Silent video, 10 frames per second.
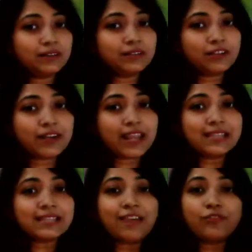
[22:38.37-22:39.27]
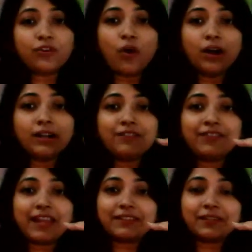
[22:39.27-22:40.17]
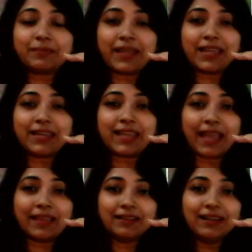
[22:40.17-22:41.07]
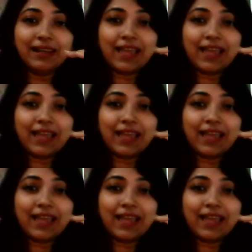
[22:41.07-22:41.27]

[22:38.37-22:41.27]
rays have not deflected by any angle